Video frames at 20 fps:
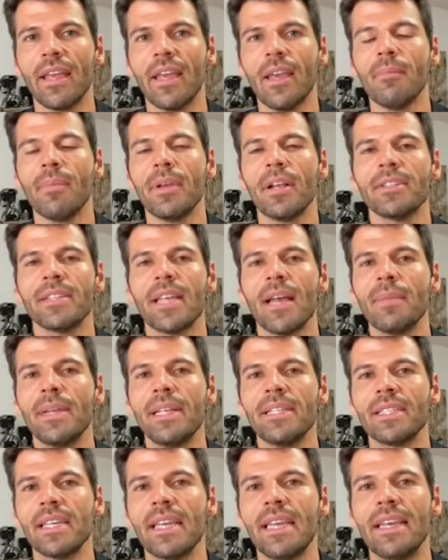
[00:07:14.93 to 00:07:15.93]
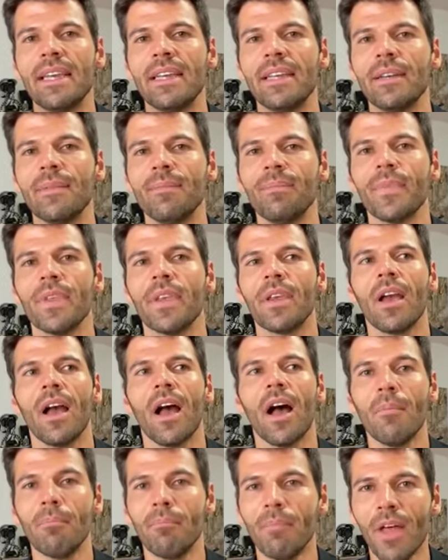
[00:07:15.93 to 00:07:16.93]
because that means in a
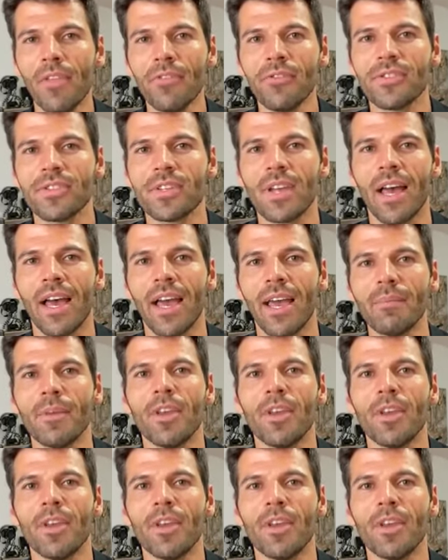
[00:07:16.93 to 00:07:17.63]
month's time,